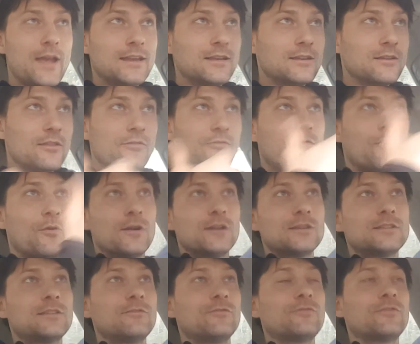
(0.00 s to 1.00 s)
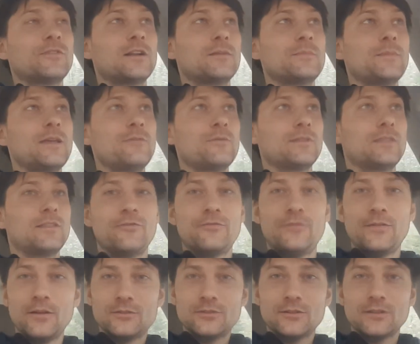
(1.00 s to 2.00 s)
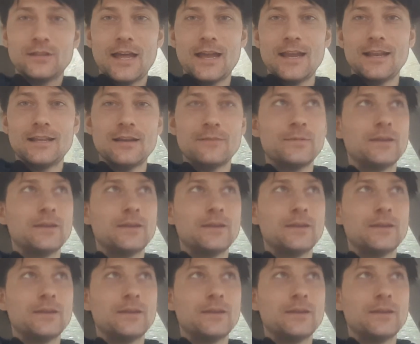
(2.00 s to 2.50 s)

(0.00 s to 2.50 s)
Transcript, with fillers: into the forest in front of me with the filtered light